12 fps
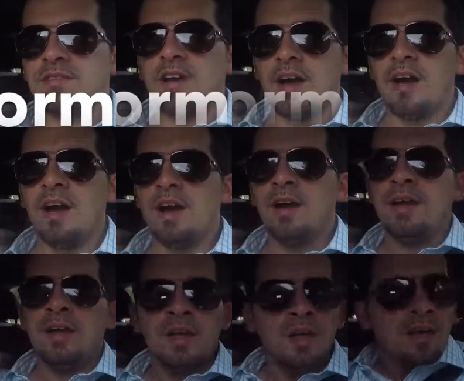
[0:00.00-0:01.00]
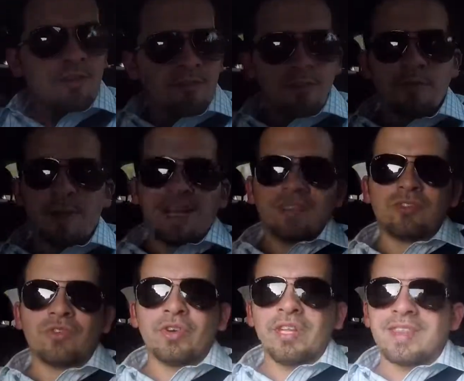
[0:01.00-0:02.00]
For the past
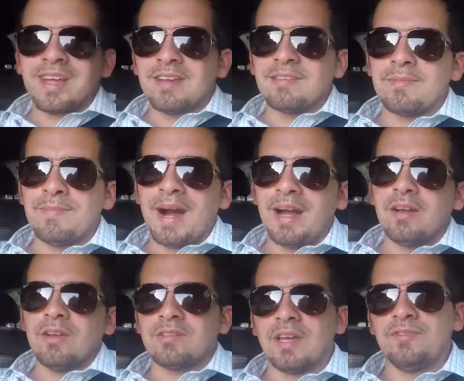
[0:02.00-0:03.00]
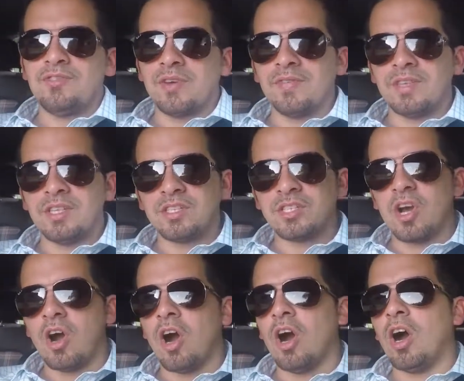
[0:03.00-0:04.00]
3,000 miles, I've driven this
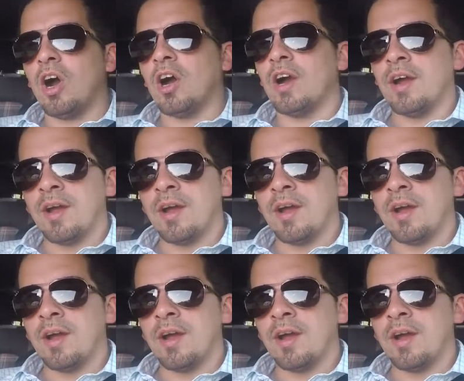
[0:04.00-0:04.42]
car